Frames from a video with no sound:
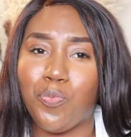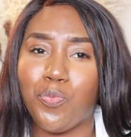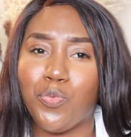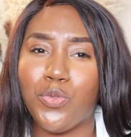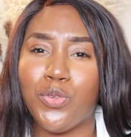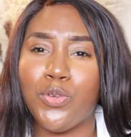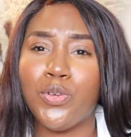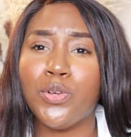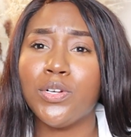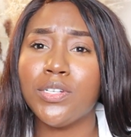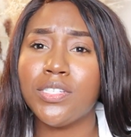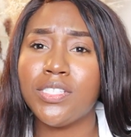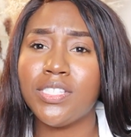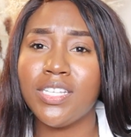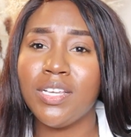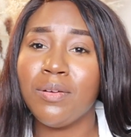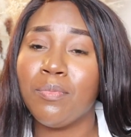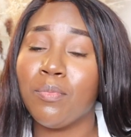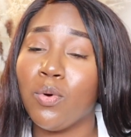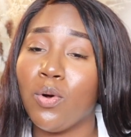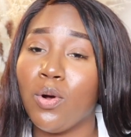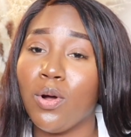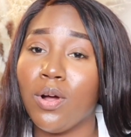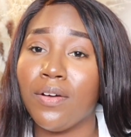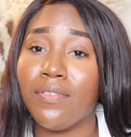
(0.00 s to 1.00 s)
You'll see
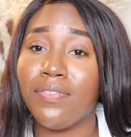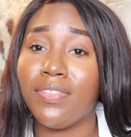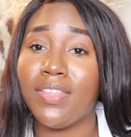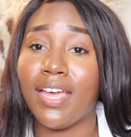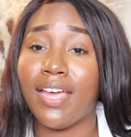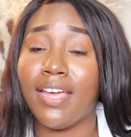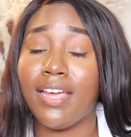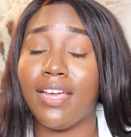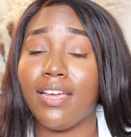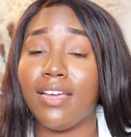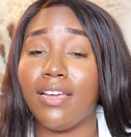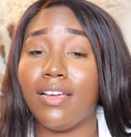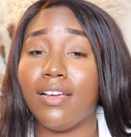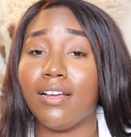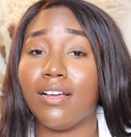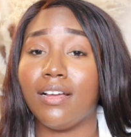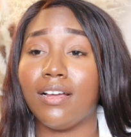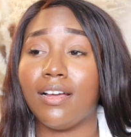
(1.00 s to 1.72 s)
more of that